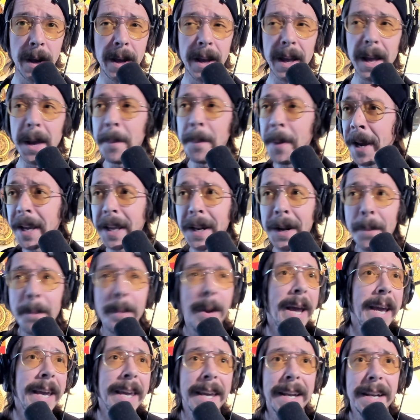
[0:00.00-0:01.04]
Am I going to
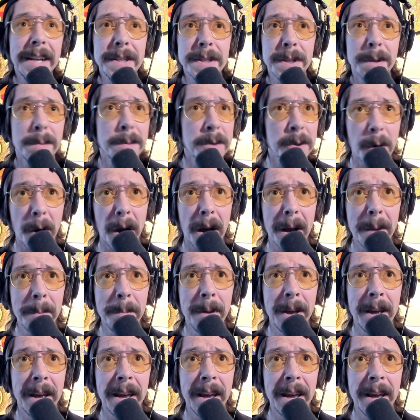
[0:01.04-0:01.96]
beg you to subscribe?